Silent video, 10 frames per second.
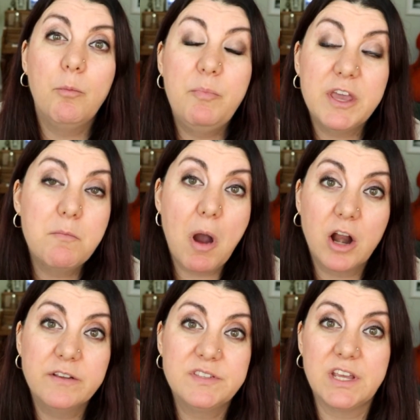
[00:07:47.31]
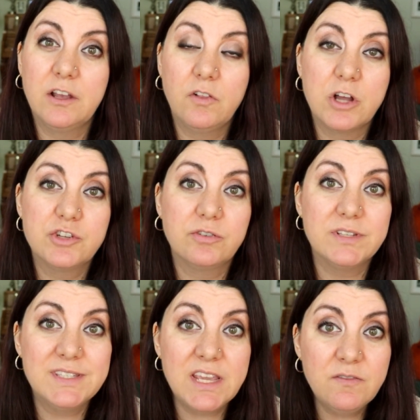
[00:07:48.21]
A big part of psychological
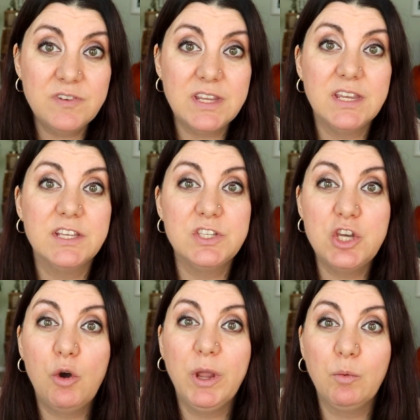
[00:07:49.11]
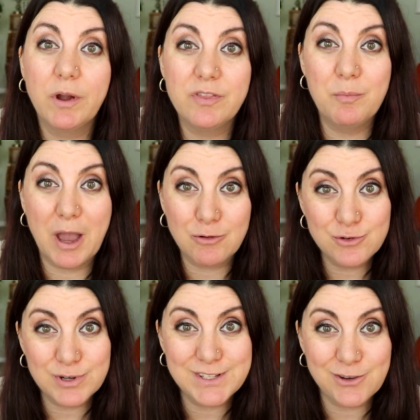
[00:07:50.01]
safety is knowing where the
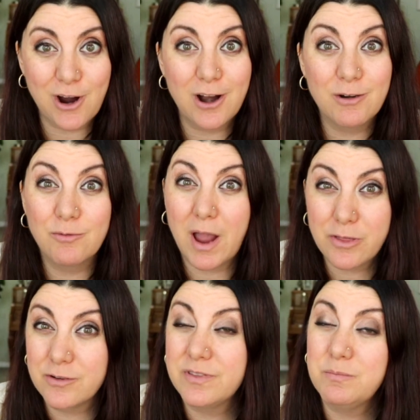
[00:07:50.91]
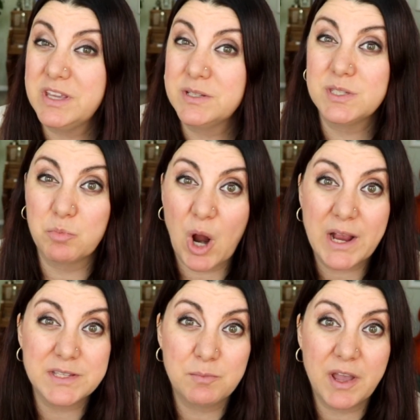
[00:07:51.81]
boundaries are rather than being
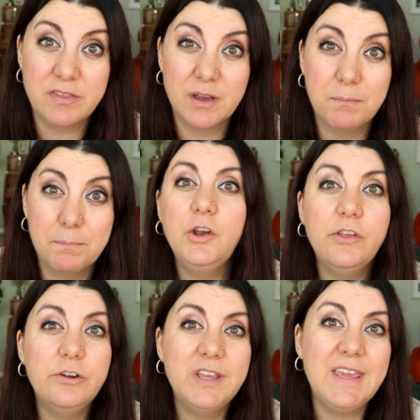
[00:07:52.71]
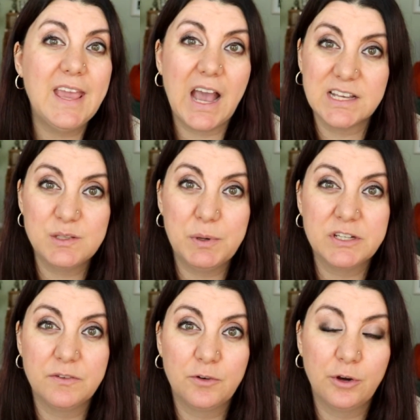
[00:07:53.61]
surprised by them. Another key
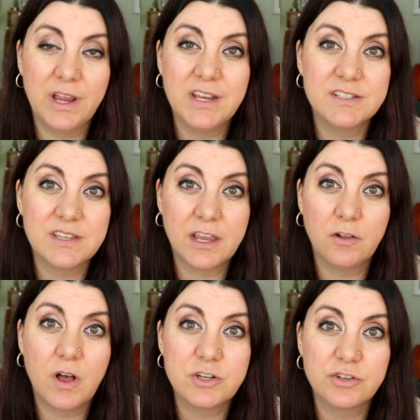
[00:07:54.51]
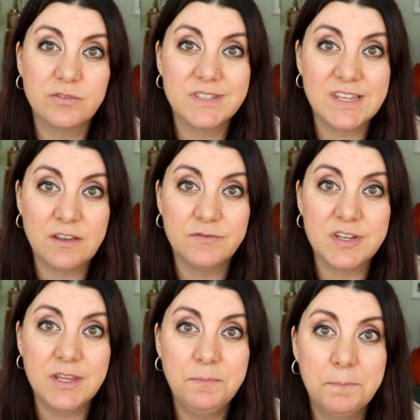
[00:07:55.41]
aspect of creating psychological
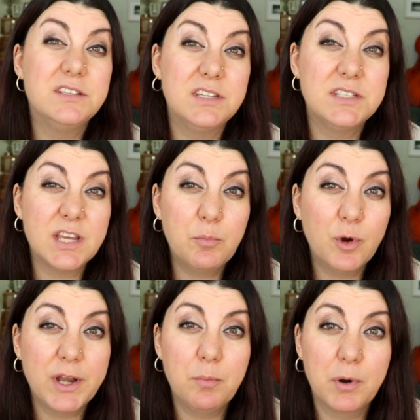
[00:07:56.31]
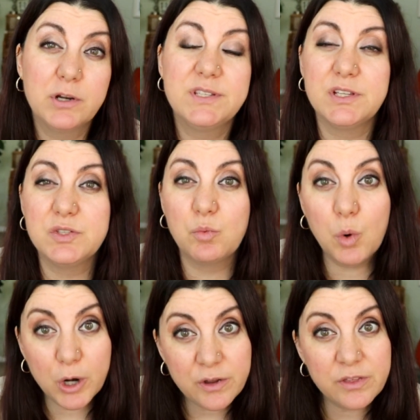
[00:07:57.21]
safety is to separate a person's
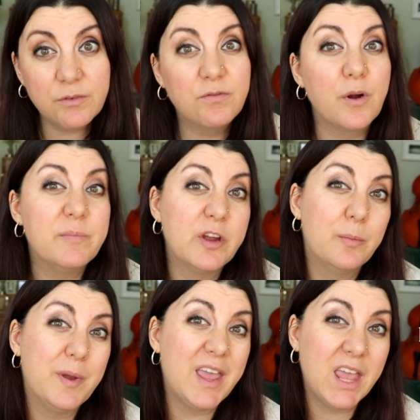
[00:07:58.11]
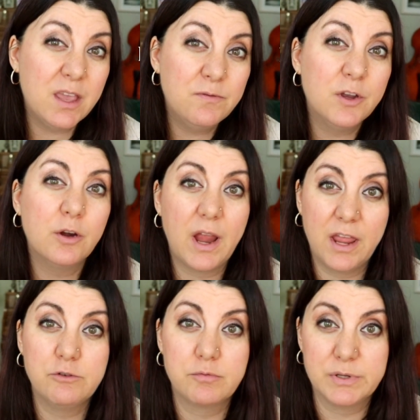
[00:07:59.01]
worth from their behavior
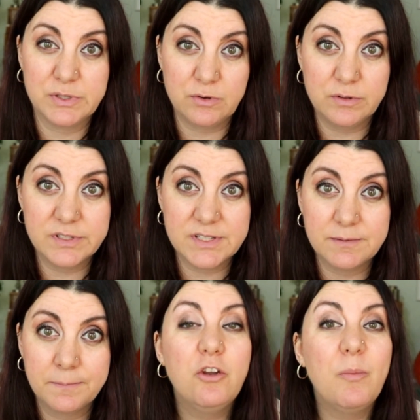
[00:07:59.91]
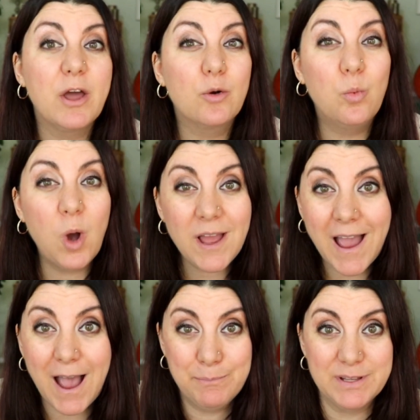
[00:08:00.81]
and results. No matter what
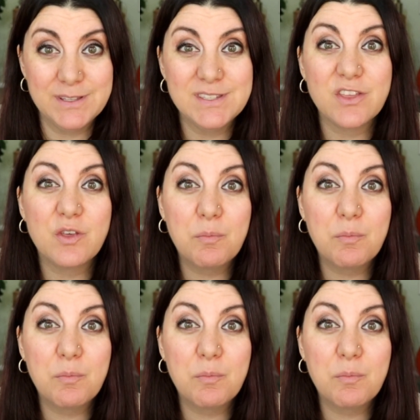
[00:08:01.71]
happens, the